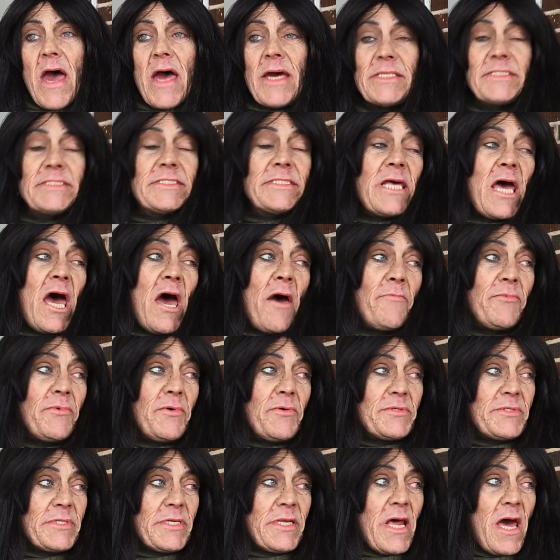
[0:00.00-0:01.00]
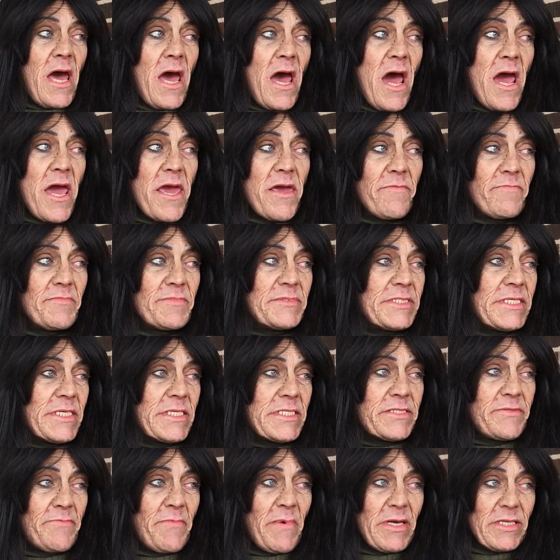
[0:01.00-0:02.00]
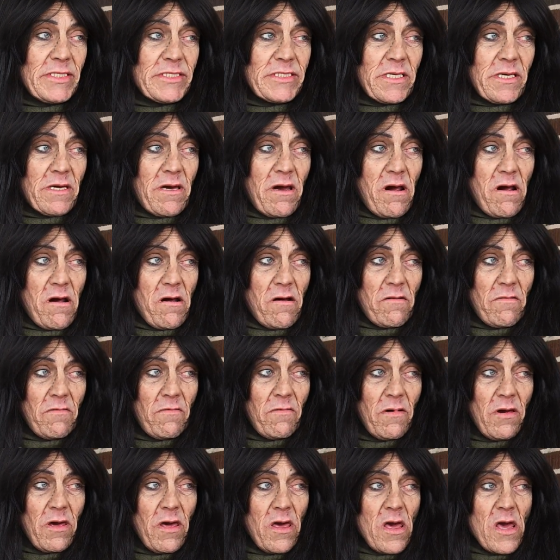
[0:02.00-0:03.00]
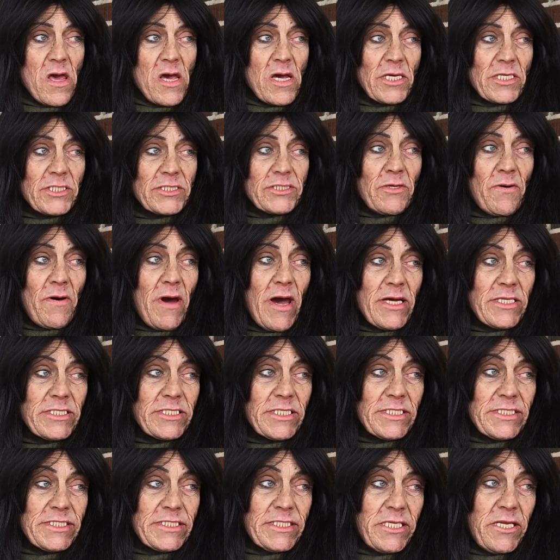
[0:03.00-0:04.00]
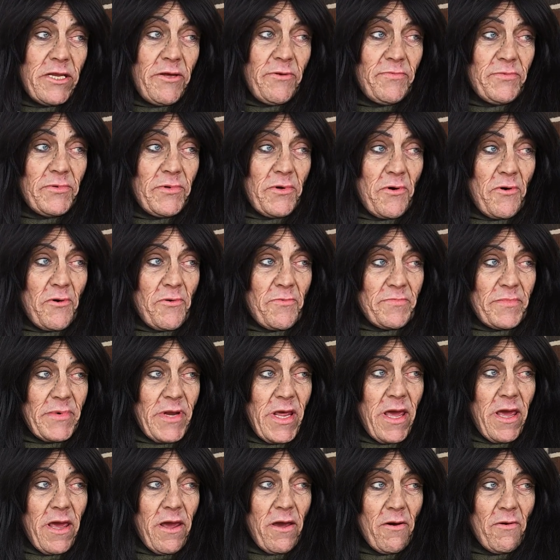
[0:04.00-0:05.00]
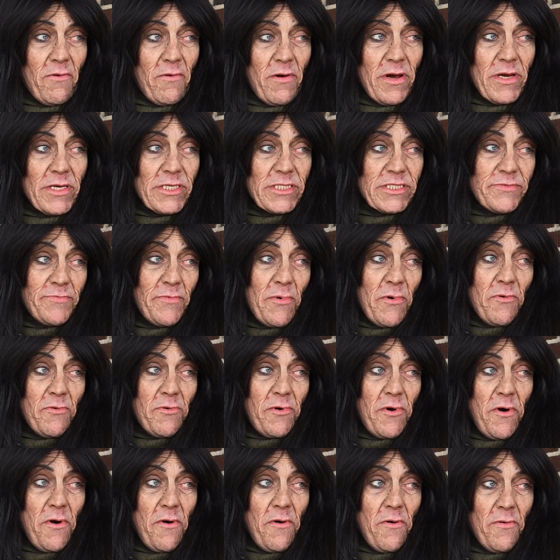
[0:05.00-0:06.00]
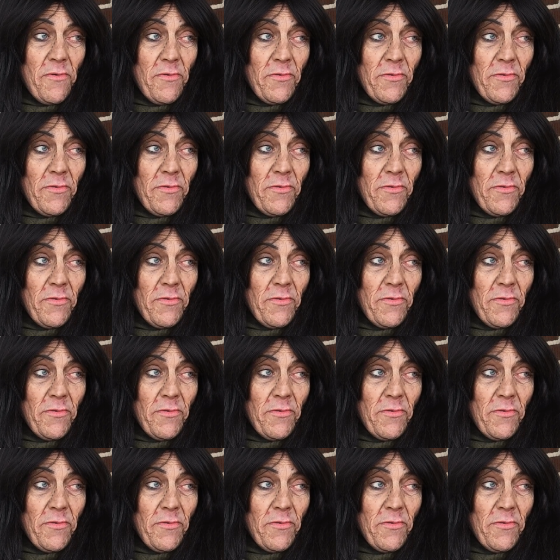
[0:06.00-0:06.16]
I stopped using the hype 6 months ago. So I just sniffed now and smoke coke.